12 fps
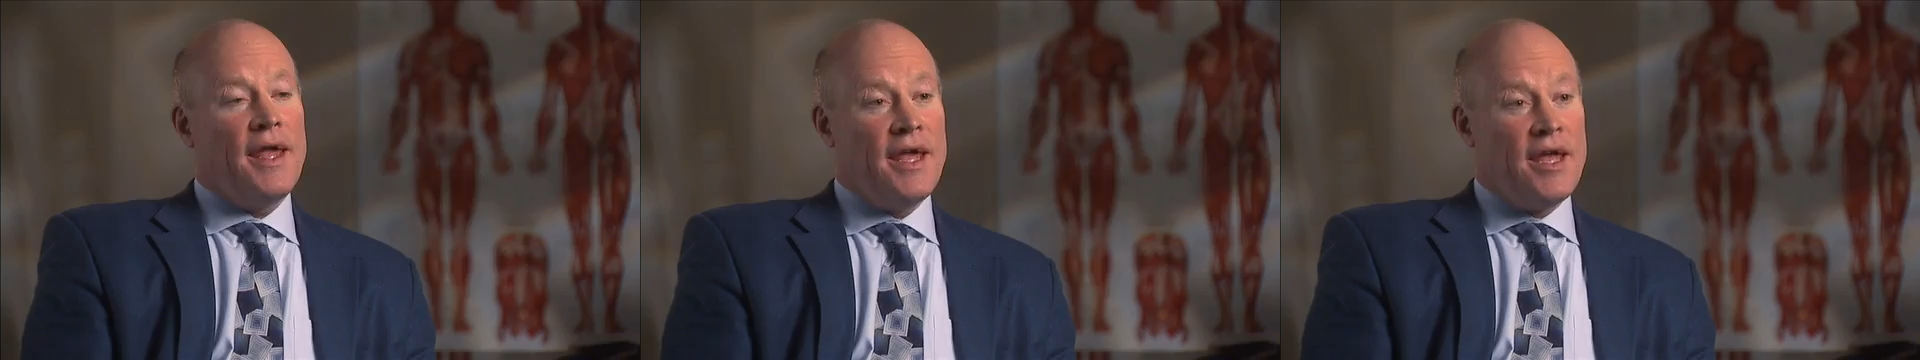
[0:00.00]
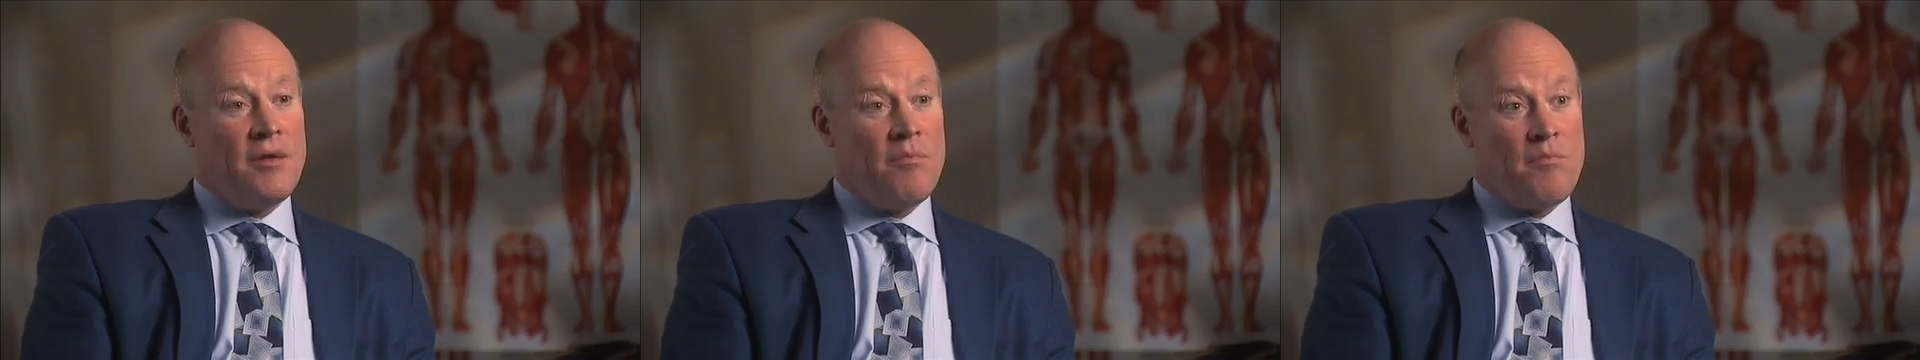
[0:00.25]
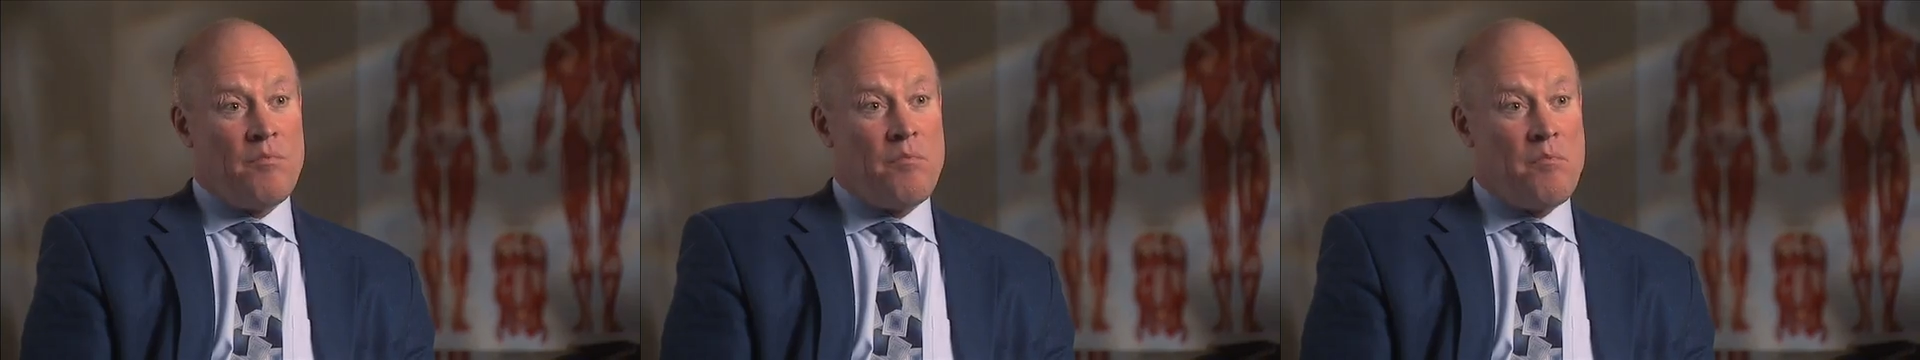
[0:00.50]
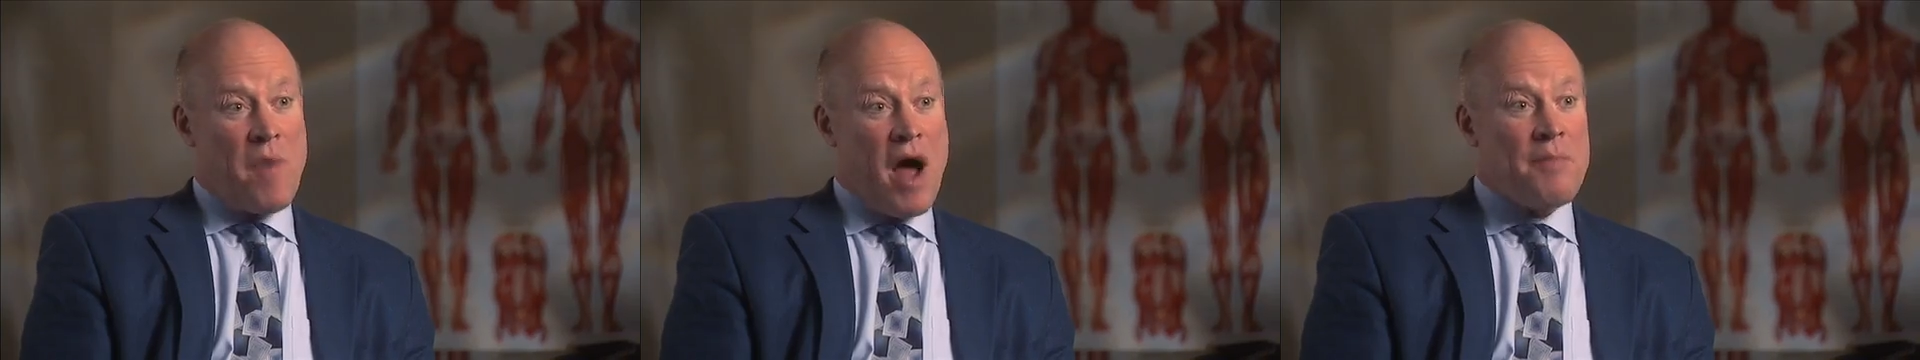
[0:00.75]
In
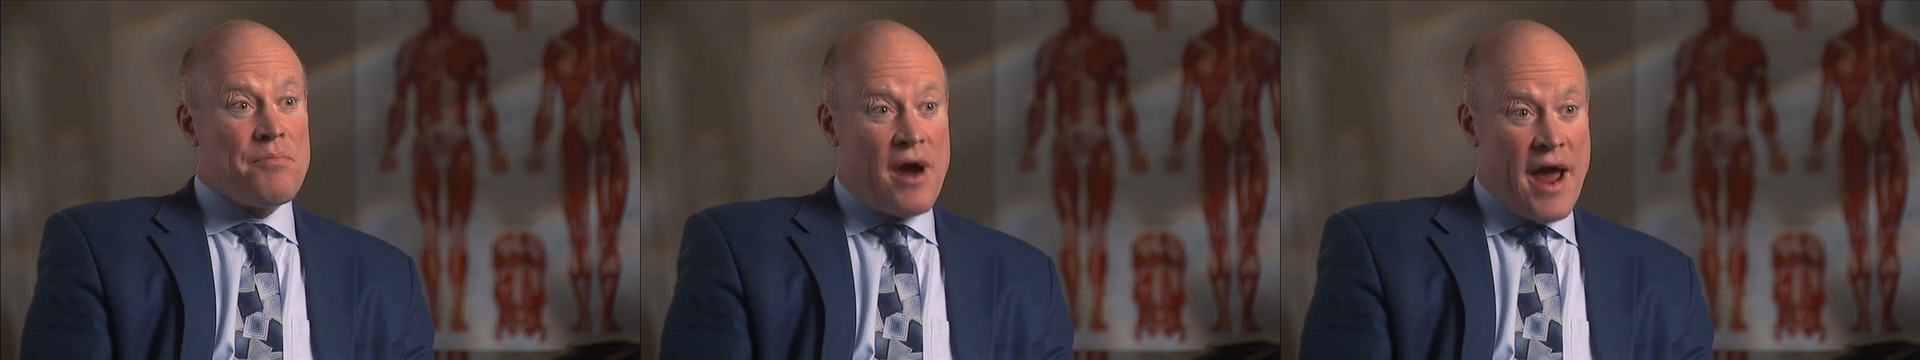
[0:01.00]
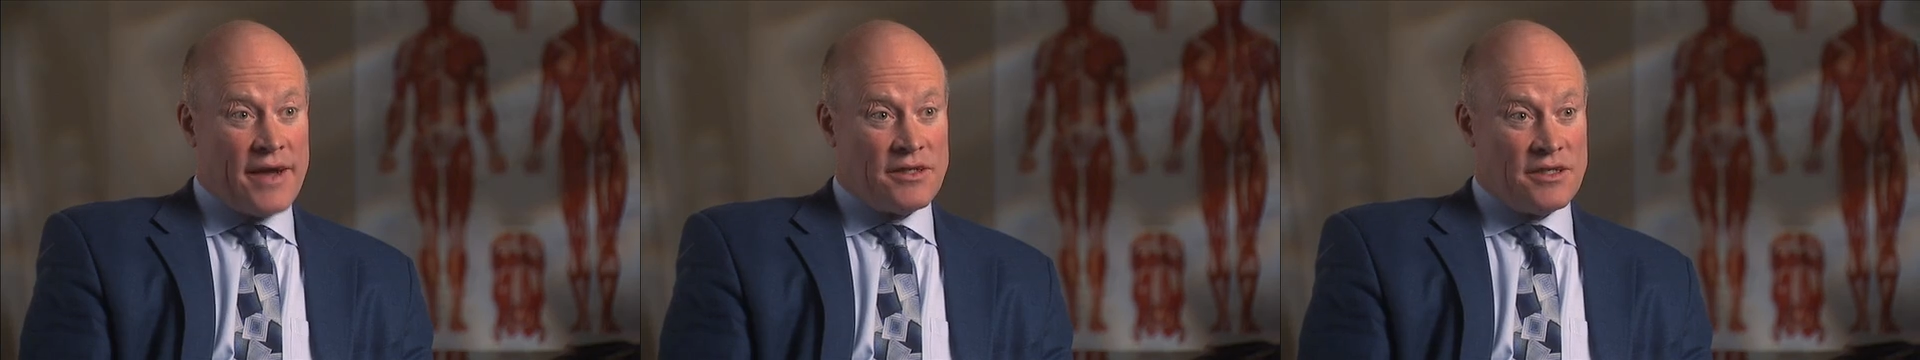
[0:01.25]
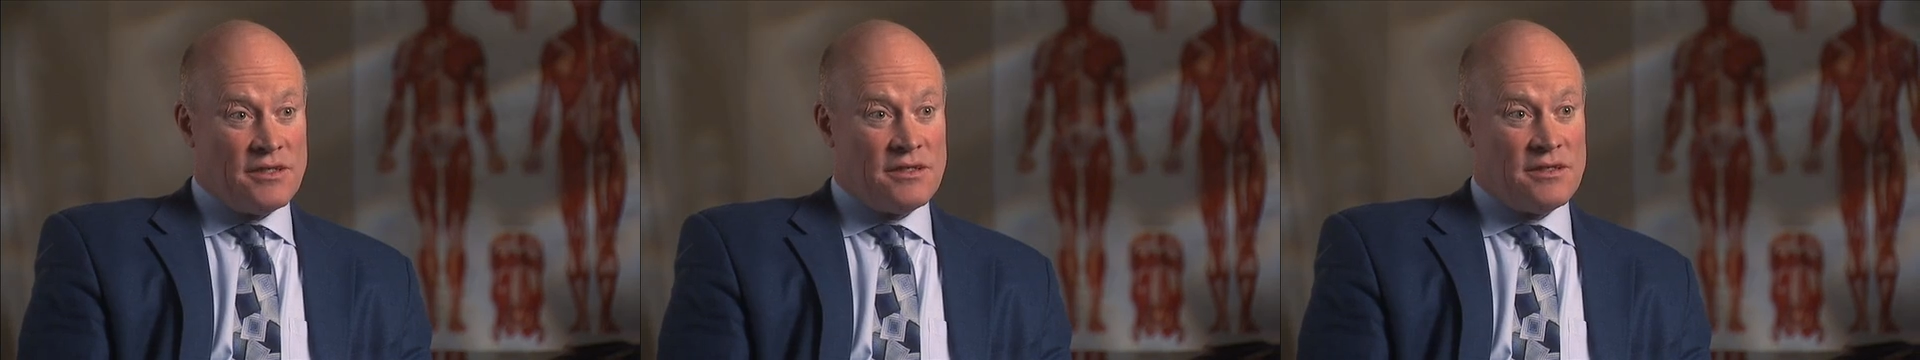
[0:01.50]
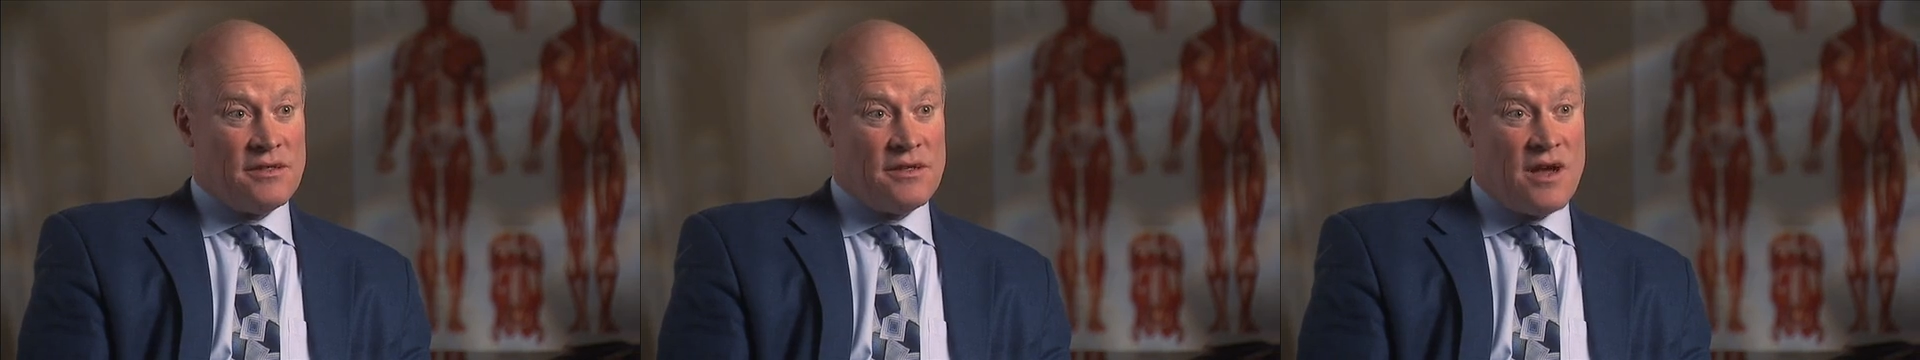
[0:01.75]
my practice,